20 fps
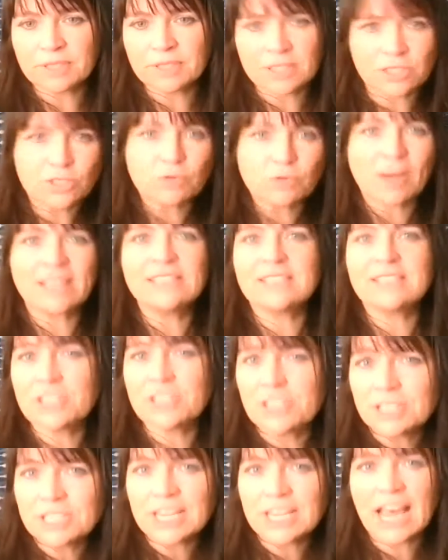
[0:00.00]
There's a
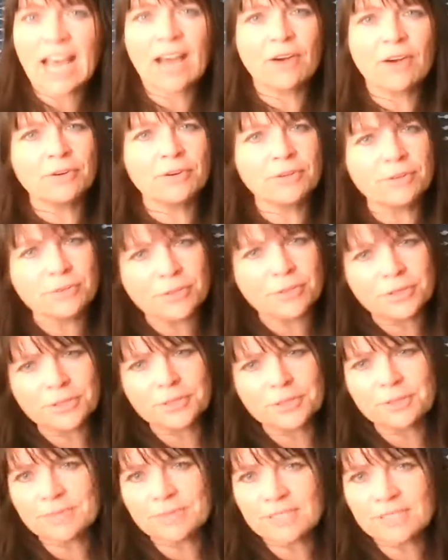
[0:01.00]
transition town
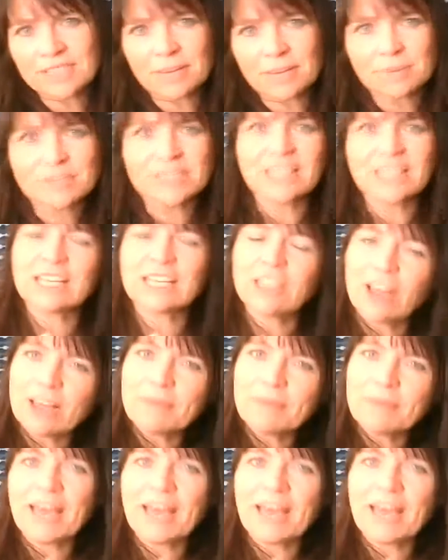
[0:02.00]
groups, and there was the
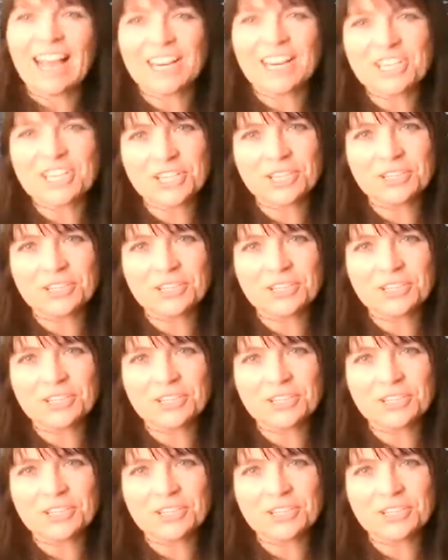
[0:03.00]
climate action